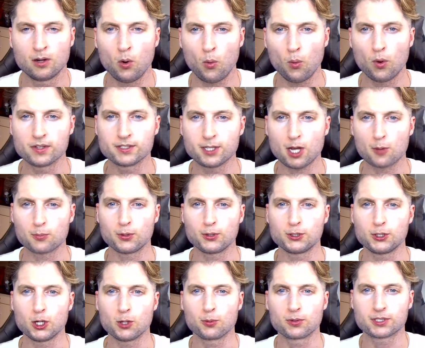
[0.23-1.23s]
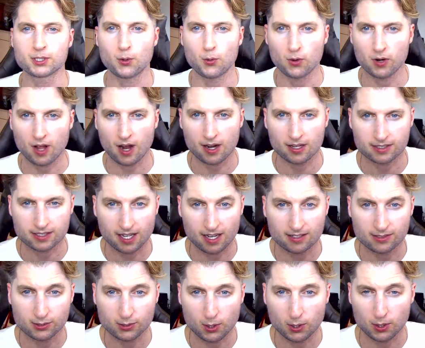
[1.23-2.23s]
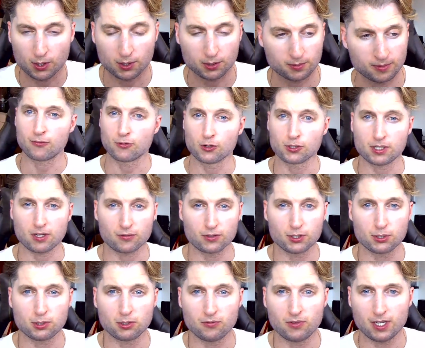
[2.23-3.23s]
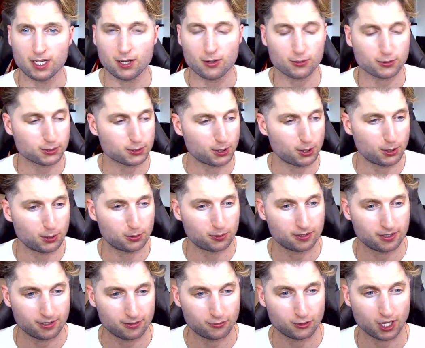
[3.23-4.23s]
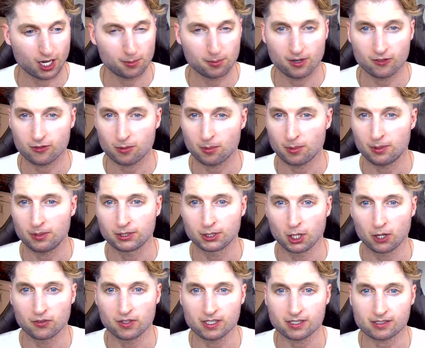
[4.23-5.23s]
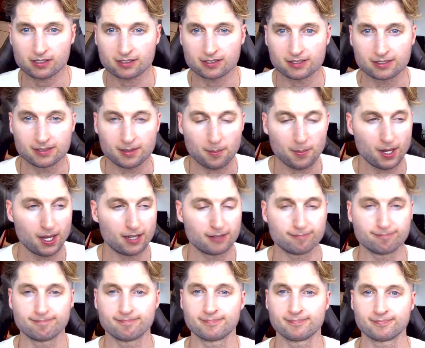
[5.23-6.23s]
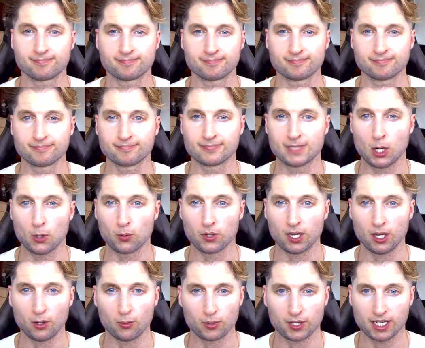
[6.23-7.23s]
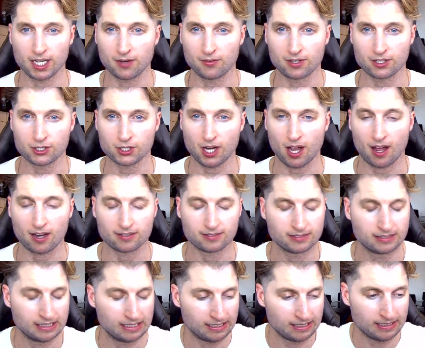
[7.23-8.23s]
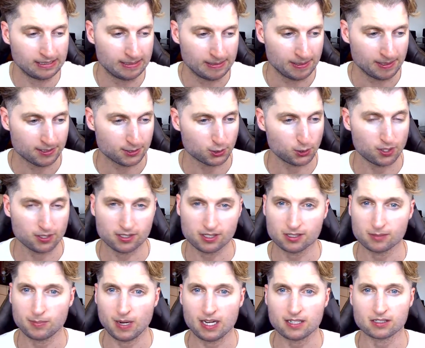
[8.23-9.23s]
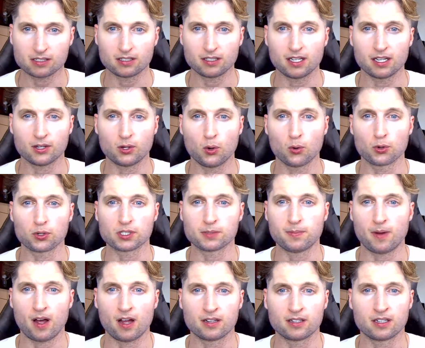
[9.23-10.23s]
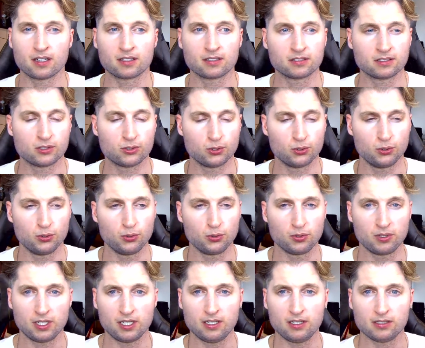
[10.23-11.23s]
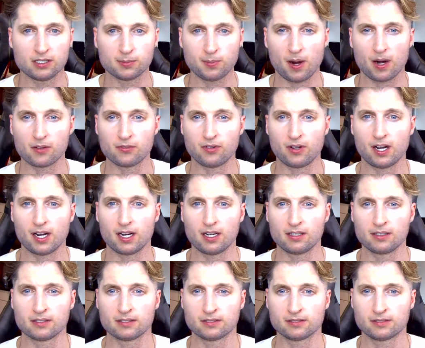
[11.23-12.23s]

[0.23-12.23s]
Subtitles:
What's up, YouTube? What's going on? It's Ken Solo. My first ever YouTube video, so forgive me if I'm a little nervous, but here we go. We're going to give it a shot. So this is basically a corresponding to the Spotify